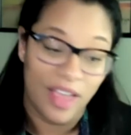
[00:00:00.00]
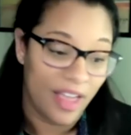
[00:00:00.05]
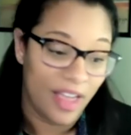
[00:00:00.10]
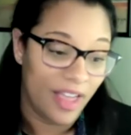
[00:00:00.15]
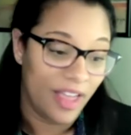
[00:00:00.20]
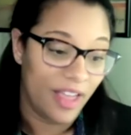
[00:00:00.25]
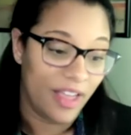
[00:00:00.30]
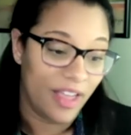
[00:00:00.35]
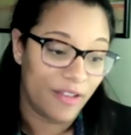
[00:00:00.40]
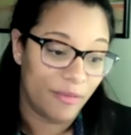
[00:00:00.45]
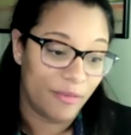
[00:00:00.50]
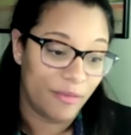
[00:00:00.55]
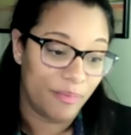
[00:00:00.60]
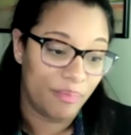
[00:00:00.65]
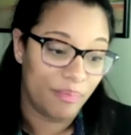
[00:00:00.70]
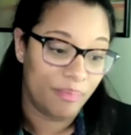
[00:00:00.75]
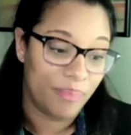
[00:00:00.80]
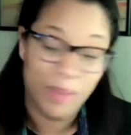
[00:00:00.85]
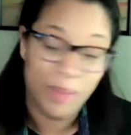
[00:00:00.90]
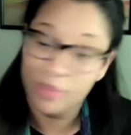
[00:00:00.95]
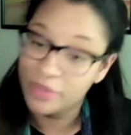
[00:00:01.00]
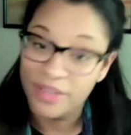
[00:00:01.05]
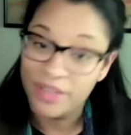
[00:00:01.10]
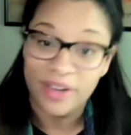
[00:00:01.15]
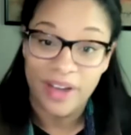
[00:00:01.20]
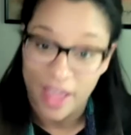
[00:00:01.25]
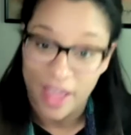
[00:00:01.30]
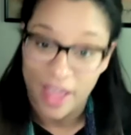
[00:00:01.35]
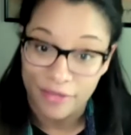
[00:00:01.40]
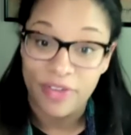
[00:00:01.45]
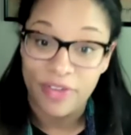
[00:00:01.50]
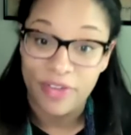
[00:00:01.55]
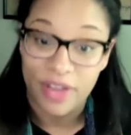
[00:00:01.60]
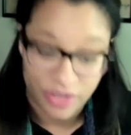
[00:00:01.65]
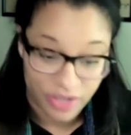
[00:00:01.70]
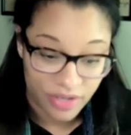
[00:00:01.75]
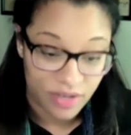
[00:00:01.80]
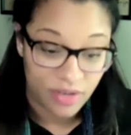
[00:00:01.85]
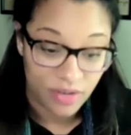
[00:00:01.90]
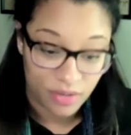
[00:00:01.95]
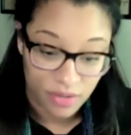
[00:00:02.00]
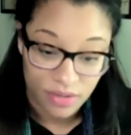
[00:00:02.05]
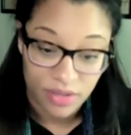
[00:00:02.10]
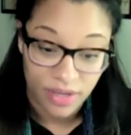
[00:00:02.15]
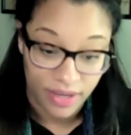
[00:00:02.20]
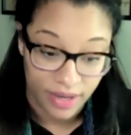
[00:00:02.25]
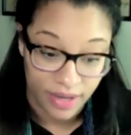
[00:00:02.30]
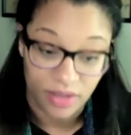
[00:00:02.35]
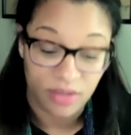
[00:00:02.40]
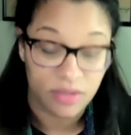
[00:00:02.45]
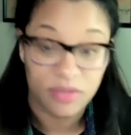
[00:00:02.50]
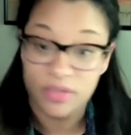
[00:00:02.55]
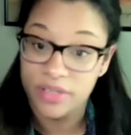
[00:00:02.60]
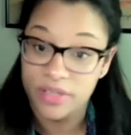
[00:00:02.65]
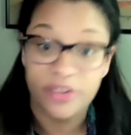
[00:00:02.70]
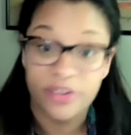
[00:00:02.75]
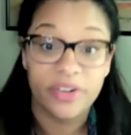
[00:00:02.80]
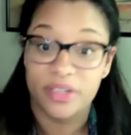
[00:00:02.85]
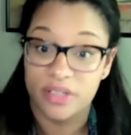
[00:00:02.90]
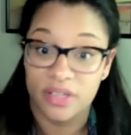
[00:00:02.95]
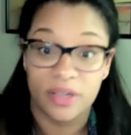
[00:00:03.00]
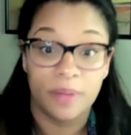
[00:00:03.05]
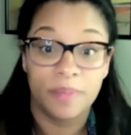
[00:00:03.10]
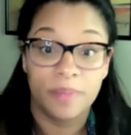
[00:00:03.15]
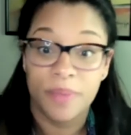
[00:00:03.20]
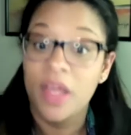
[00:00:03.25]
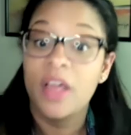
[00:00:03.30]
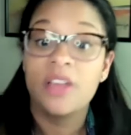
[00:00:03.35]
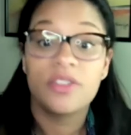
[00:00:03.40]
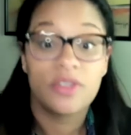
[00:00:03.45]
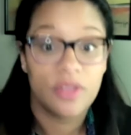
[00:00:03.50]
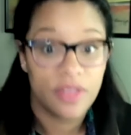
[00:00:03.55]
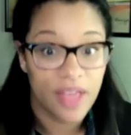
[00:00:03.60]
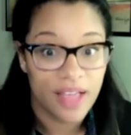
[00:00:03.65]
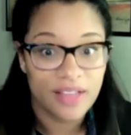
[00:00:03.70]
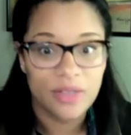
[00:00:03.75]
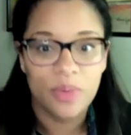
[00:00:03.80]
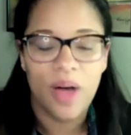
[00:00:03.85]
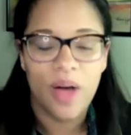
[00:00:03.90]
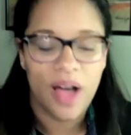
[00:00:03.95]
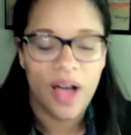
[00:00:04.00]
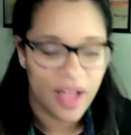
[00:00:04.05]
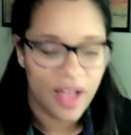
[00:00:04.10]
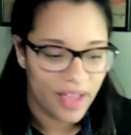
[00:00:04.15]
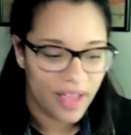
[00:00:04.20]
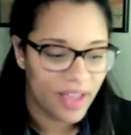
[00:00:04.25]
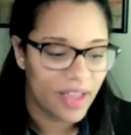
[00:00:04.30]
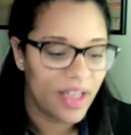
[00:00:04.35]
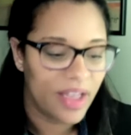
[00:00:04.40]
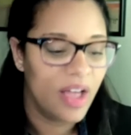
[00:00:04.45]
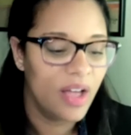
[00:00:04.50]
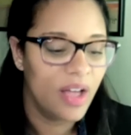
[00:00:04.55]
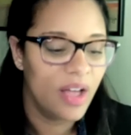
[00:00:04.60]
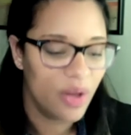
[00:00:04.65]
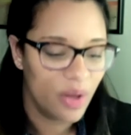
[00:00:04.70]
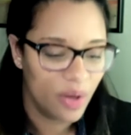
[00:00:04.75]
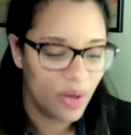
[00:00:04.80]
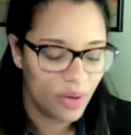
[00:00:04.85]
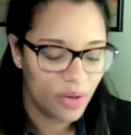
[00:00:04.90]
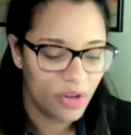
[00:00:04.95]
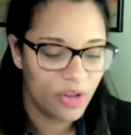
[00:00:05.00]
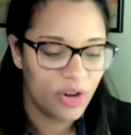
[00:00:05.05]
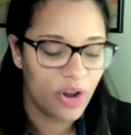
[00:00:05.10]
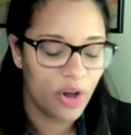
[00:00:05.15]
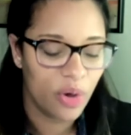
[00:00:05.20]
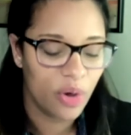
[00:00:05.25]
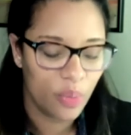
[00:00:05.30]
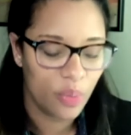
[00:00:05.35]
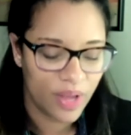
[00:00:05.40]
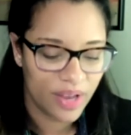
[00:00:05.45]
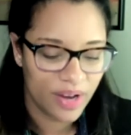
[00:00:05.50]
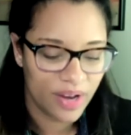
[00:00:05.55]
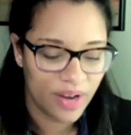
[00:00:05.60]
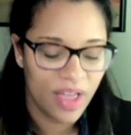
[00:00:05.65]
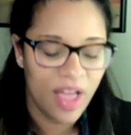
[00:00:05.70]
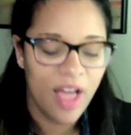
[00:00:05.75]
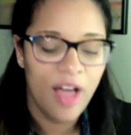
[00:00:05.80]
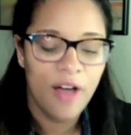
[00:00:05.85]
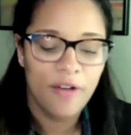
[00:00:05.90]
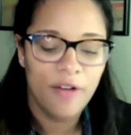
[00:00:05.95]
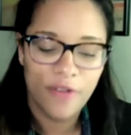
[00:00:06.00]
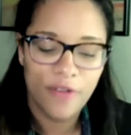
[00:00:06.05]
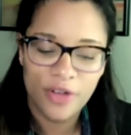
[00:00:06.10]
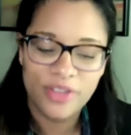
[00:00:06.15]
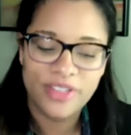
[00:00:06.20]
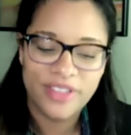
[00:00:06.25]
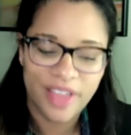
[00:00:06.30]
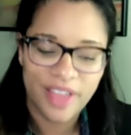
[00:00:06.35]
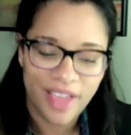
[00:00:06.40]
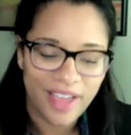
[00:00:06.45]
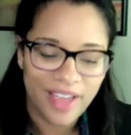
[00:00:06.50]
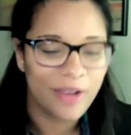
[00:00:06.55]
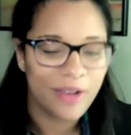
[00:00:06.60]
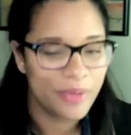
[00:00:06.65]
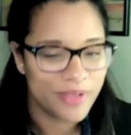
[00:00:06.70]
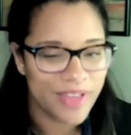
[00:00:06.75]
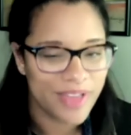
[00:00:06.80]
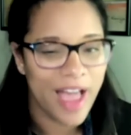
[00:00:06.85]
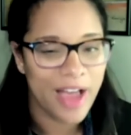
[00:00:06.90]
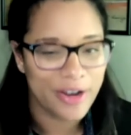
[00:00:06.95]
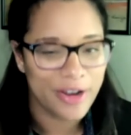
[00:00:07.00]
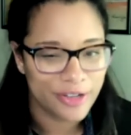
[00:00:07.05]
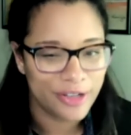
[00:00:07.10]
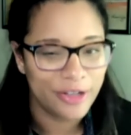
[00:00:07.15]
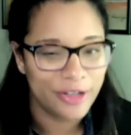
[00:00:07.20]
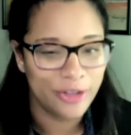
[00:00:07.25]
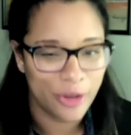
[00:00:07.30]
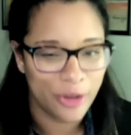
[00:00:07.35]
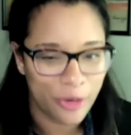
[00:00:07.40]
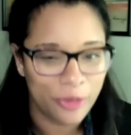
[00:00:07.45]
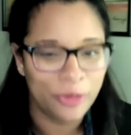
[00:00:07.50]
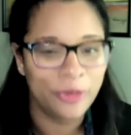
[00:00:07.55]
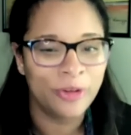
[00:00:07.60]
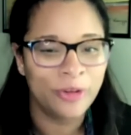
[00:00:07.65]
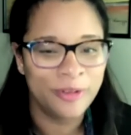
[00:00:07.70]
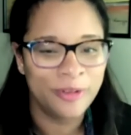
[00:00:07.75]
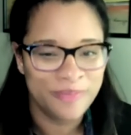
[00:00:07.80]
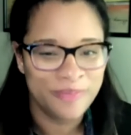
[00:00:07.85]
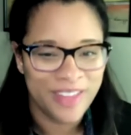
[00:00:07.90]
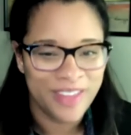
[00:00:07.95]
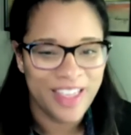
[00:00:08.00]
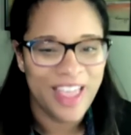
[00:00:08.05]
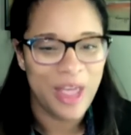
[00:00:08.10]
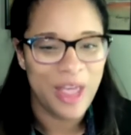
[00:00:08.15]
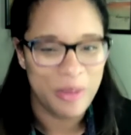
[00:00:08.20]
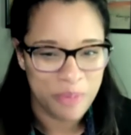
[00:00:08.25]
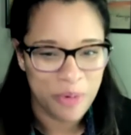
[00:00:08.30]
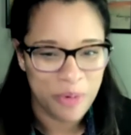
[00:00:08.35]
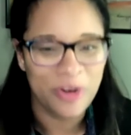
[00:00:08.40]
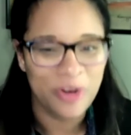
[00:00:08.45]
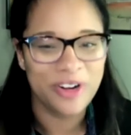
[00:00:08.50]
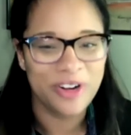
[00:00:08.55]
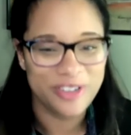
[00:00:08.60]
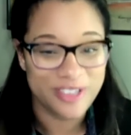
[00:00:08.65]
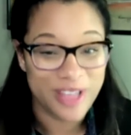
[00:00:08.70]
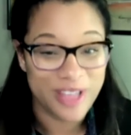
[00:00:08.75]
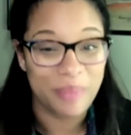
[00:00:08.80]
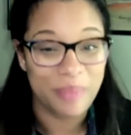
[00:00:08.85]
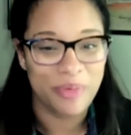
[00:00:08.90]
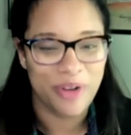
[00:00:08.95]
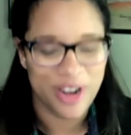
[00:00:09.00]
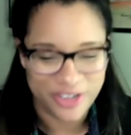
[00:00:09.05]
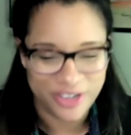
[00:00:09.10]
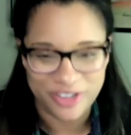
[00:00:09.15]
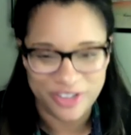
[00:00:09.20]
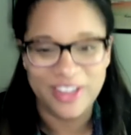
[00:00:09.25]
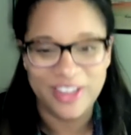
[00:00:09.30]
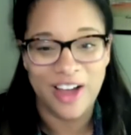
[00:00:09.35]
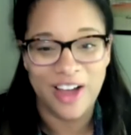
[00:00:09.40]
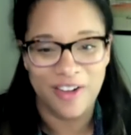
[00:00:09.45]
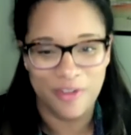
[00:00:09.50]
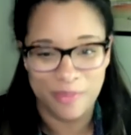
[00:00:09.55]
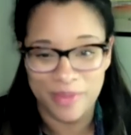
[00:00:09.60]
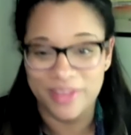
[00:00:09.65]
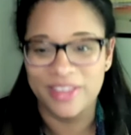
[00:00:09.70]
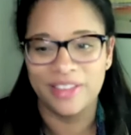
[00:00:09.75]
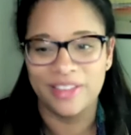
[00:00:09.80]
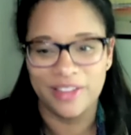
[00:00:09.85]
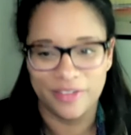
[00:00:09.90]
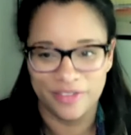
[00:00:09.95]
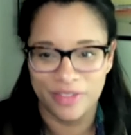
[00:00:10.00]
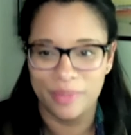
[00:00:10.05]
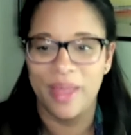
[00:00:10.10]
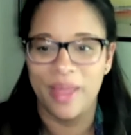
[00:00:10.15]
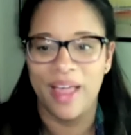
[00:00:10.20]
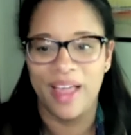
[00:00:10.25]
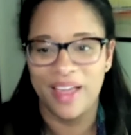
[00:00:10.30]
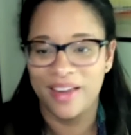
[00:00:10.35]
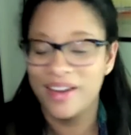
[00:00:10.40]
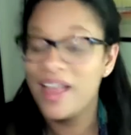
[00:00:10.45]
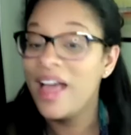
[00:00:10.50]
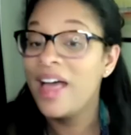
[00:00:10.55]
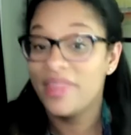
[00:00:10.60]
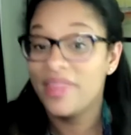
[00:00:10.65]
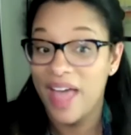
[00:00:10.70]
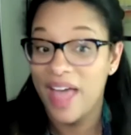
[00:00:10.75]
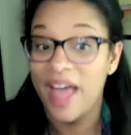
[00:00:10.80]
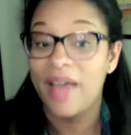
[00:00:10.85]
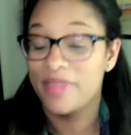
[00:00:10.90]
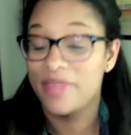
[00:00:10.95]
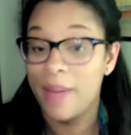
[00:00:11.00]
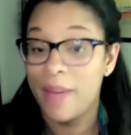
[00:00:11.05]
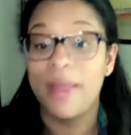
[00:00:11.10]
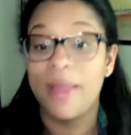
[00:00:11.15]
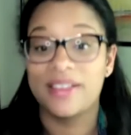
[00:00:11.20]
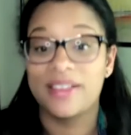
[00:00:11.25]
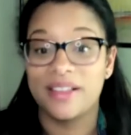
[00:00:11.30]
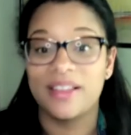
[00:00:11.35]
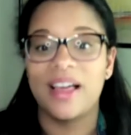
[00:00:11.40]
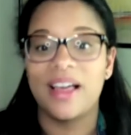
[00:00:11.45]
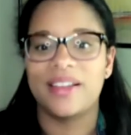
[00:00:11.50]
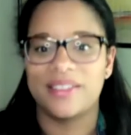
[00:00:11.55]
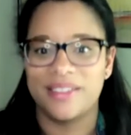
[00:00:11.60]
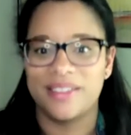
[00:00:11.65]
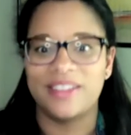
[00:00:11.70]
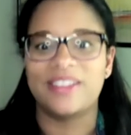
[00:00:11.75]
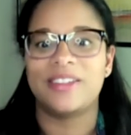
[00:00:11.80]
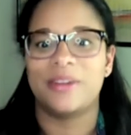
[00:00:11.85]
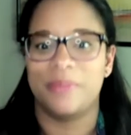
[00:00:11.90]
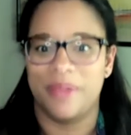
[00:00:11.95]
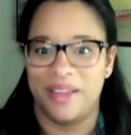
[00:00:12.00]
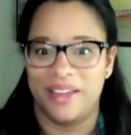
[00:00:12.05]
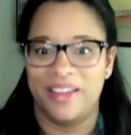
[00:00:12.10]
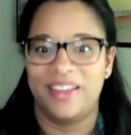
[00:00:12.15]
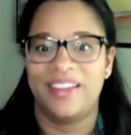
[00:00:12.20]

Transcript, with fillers: if people didn't have fish to eat seriously so that's why you know when folks said it was actually local importers that pressured the government to lift the ban that that makes a lot of sense to me